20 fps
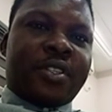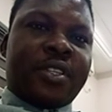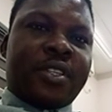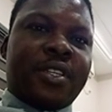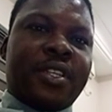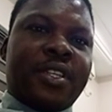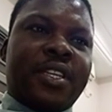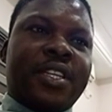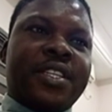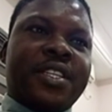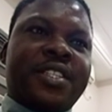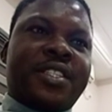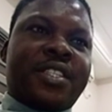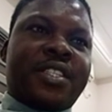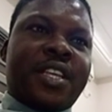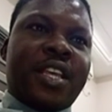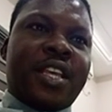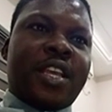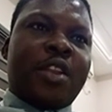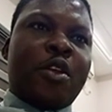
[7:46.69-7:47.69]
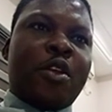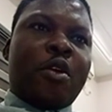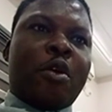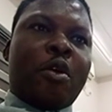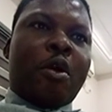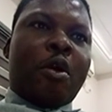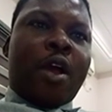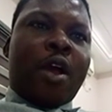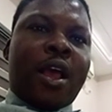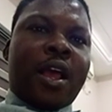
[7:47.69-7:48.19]
is still
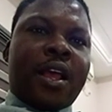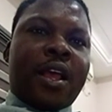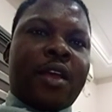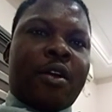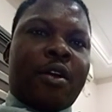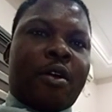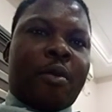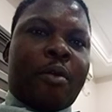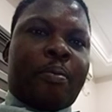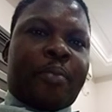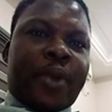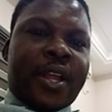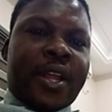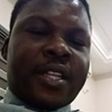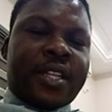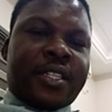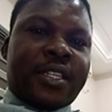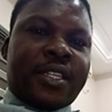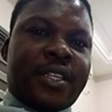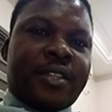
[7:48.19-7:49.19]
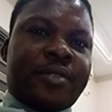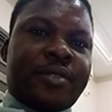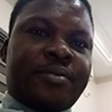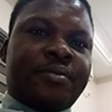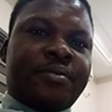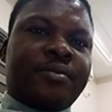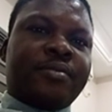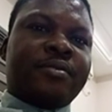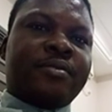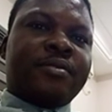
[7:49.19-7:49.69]

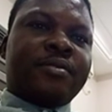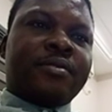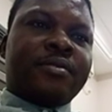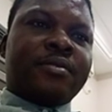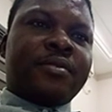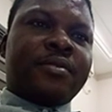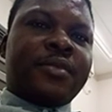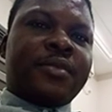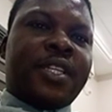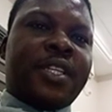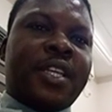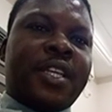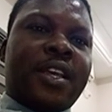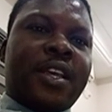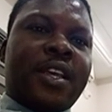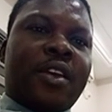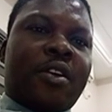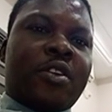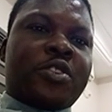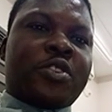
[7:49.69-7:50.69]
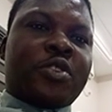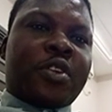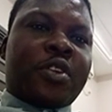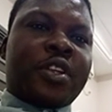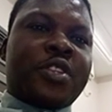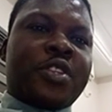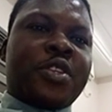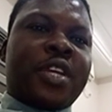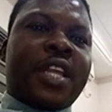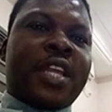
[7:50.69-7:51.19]
operating the
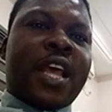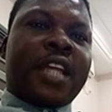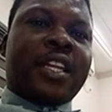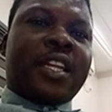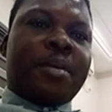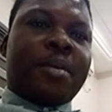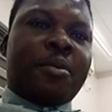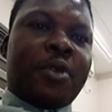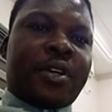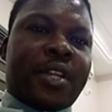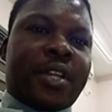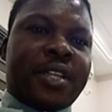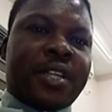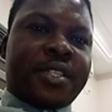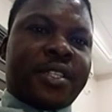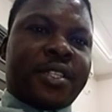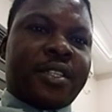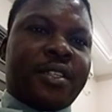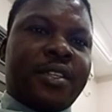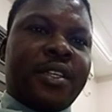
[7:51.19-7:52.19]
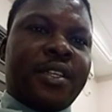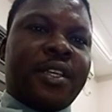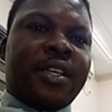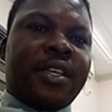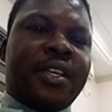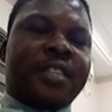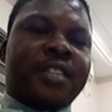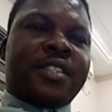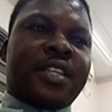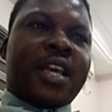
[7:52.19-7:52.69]
authoritarian democracy.
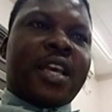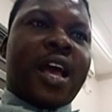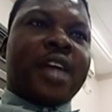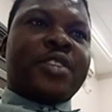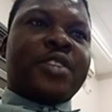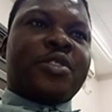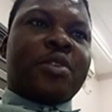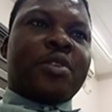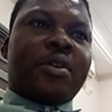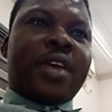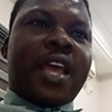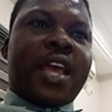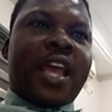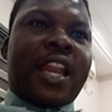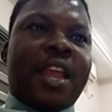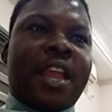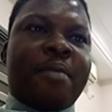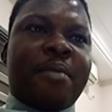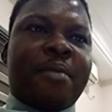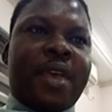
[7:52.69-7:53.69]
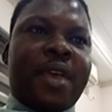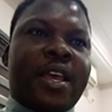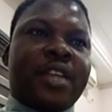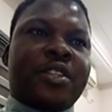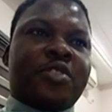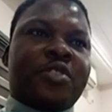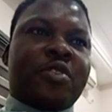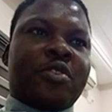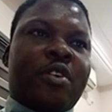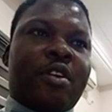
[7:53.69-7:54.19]
It still has some
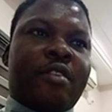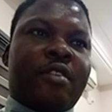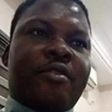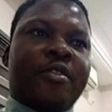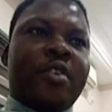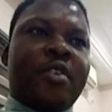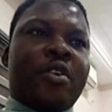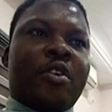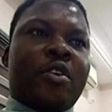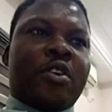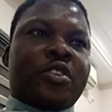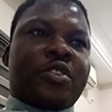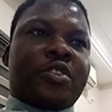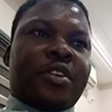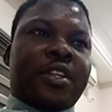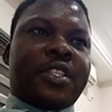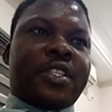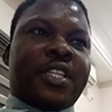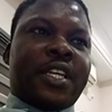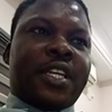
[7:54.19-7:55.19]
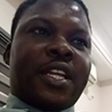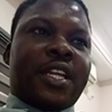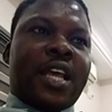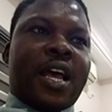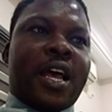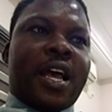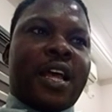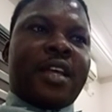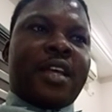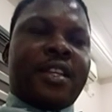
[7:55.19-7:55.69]
element of
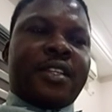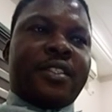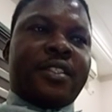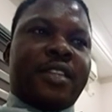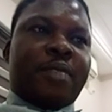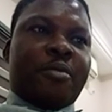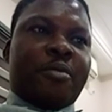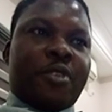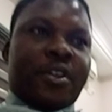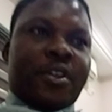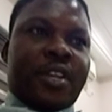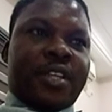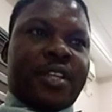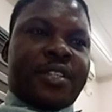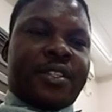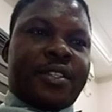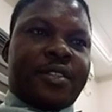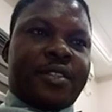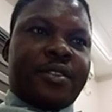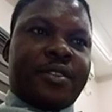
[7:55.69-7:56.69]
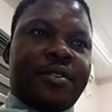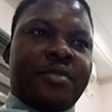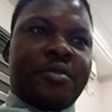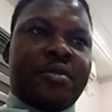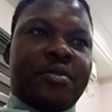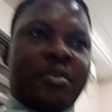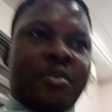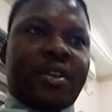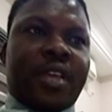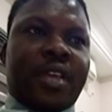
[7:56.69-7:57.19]
authoritarian democracy.
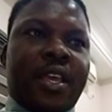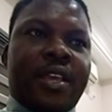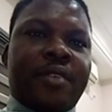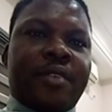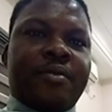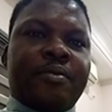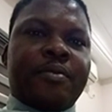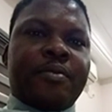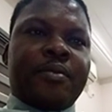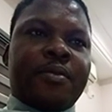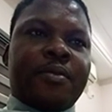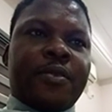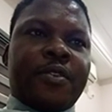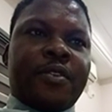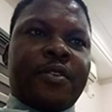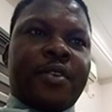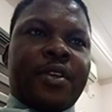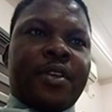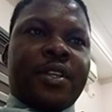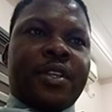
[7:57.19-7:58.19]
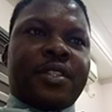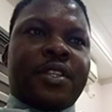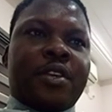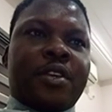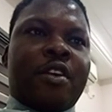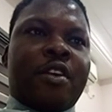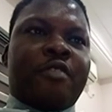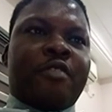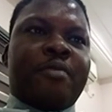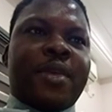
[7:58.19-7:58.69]
Okay? It's a
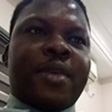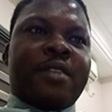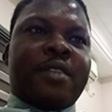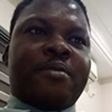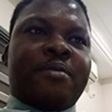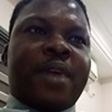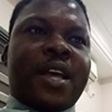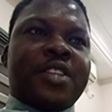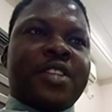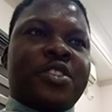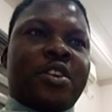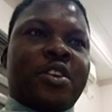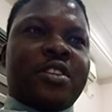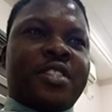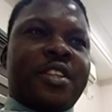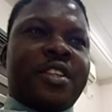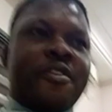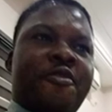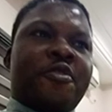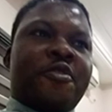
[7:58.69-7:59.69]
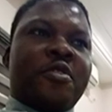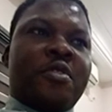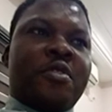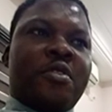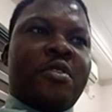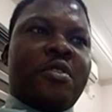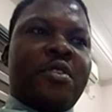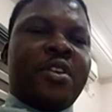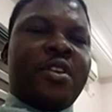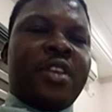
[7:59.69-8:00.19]
government by just a
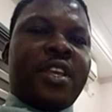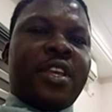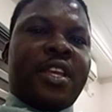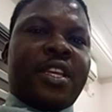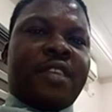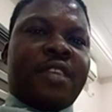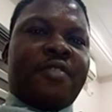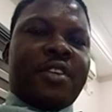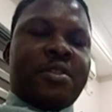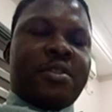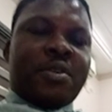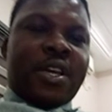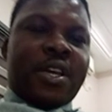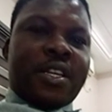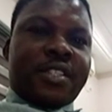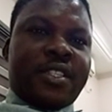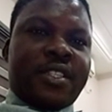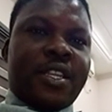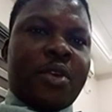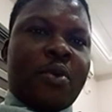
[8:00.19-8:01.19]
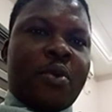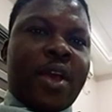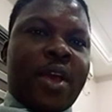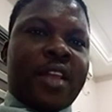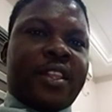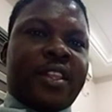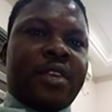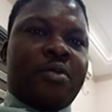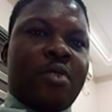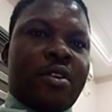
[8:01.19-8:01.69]
few individuals, the
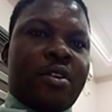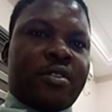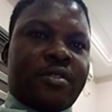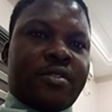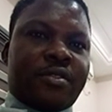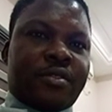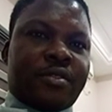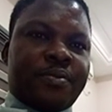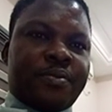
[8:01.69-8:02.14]
wealthy ones,